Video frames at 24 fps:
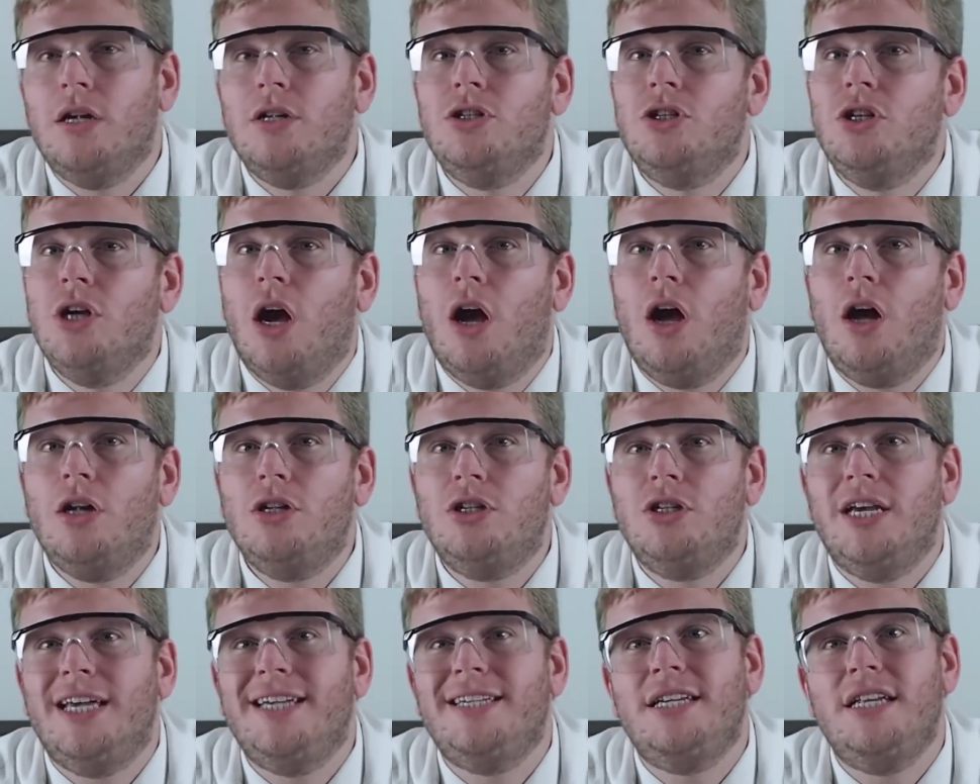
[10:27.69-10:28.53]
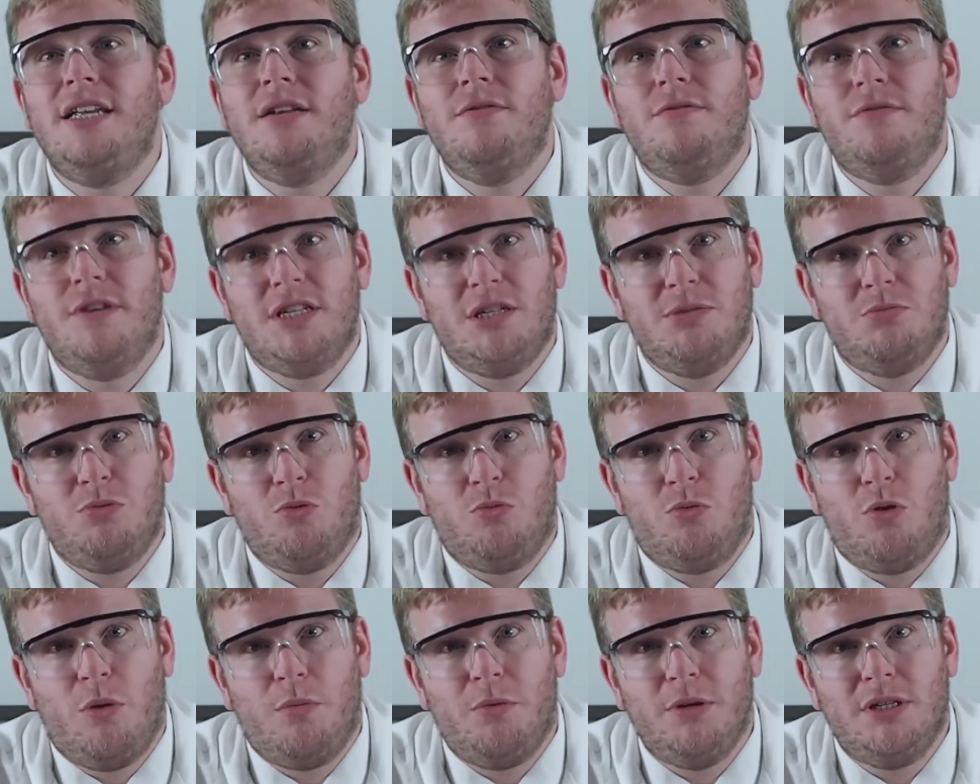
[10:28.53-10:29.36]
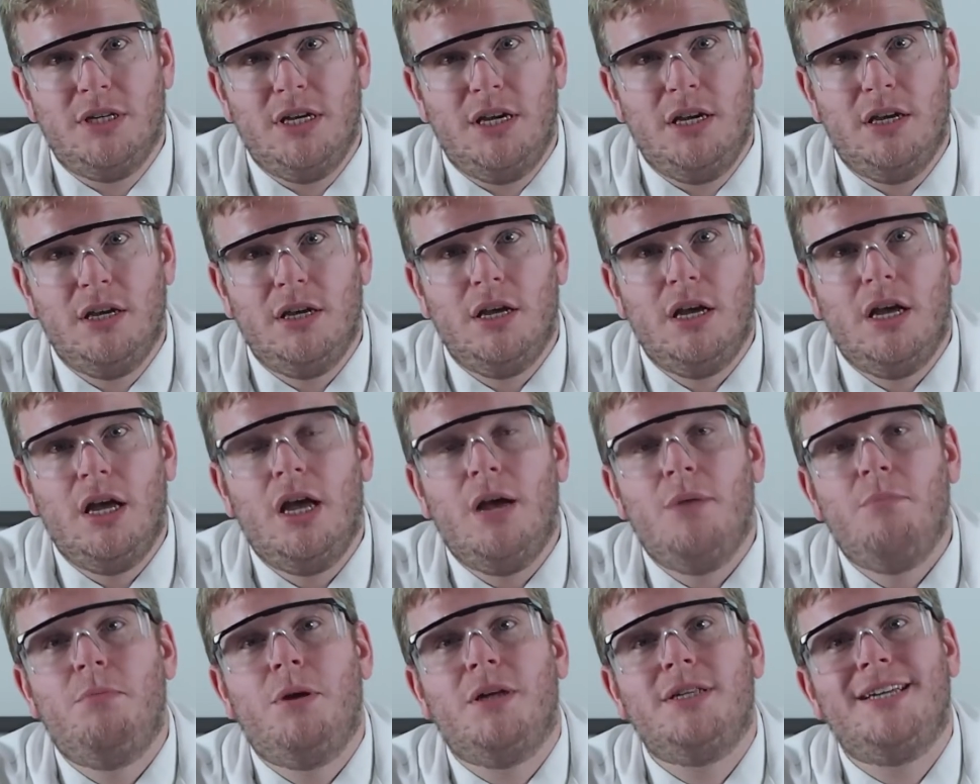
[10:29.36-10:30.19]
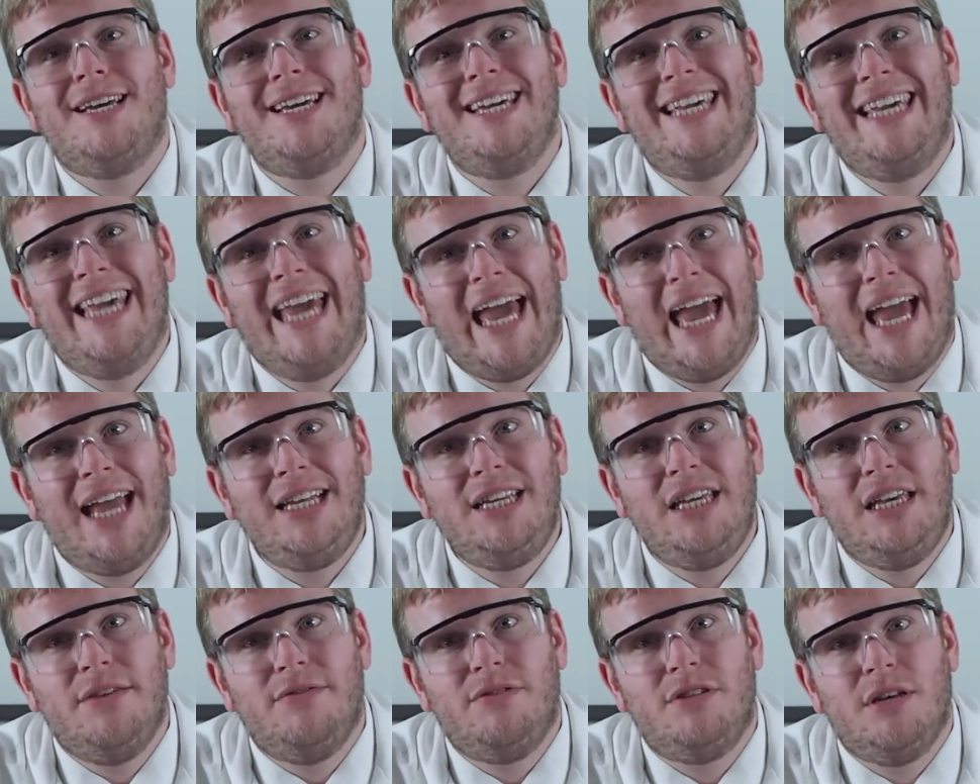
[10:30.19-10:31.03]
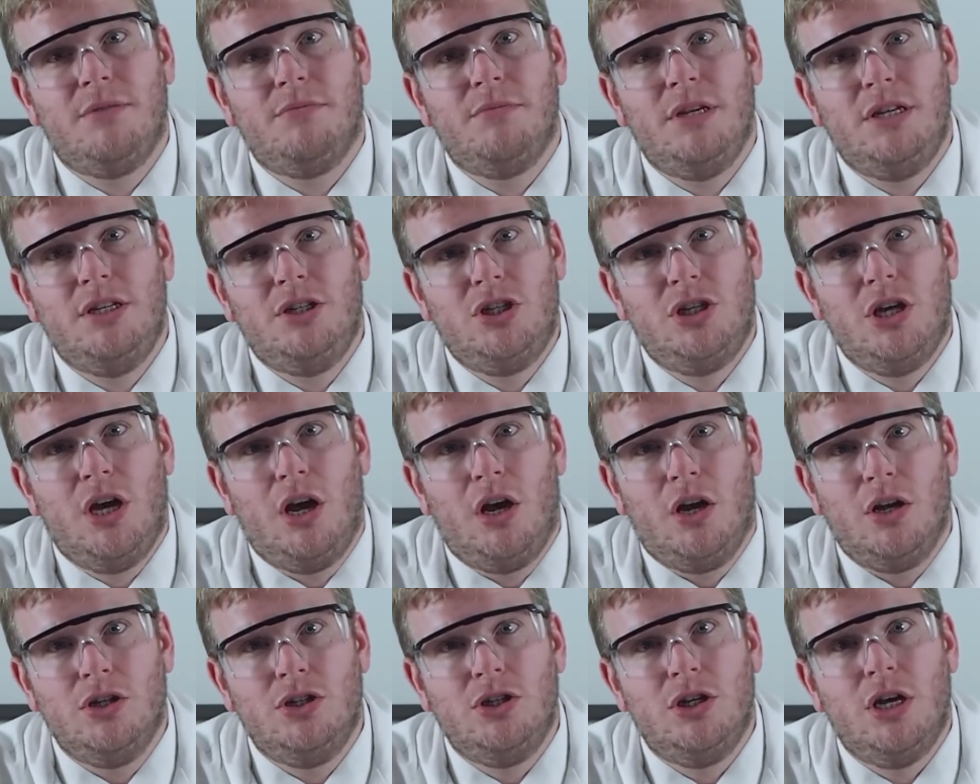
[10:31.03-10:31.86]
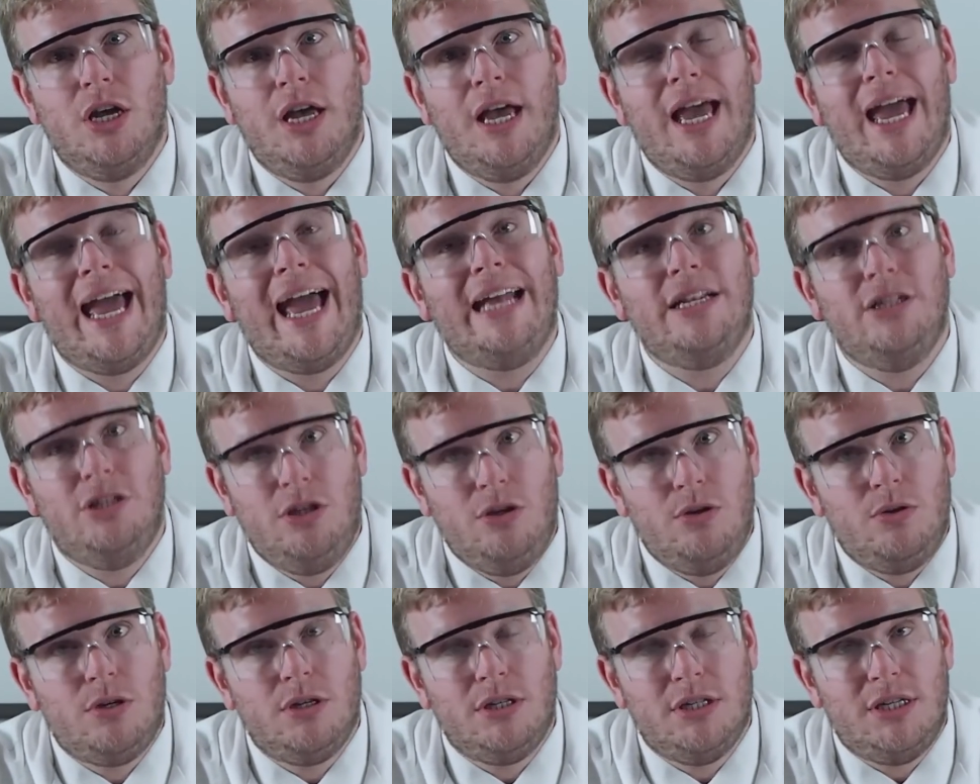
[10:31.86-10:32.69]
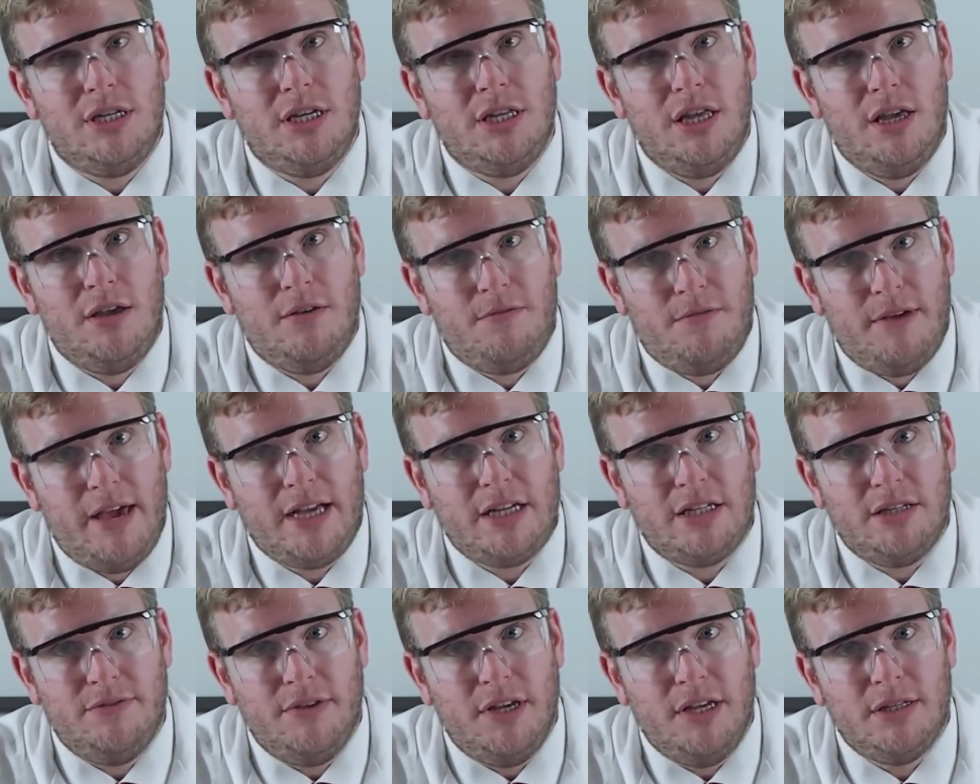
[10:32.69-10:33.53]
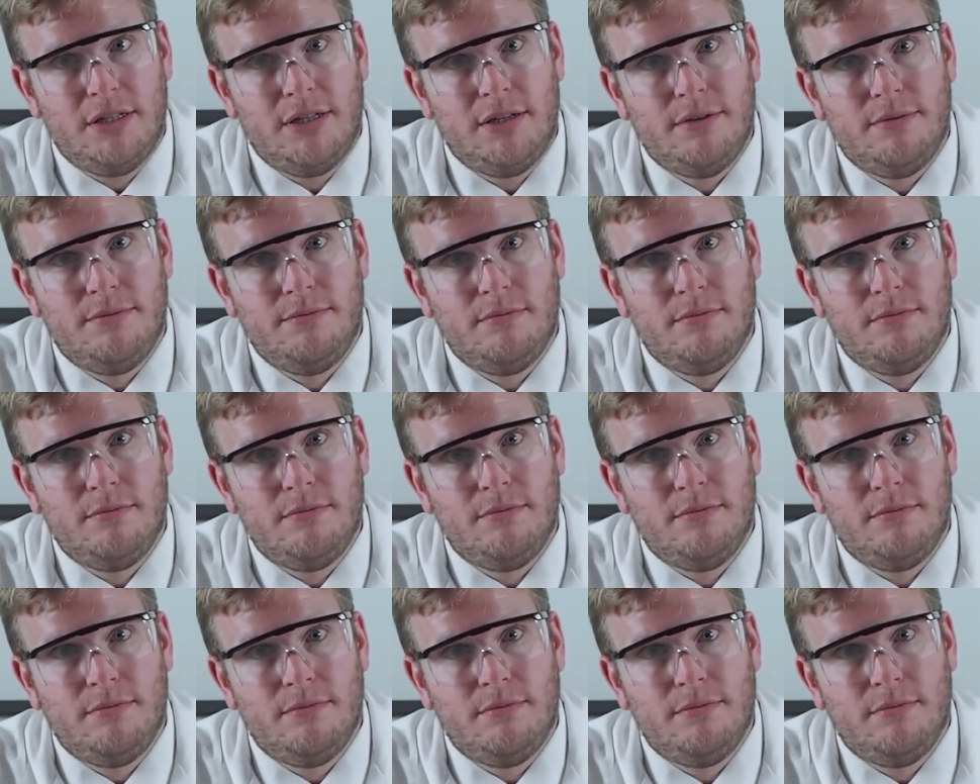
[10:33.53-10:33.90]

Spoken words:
Charge is an invisible property, but I can give something charge and you can see the effect of it.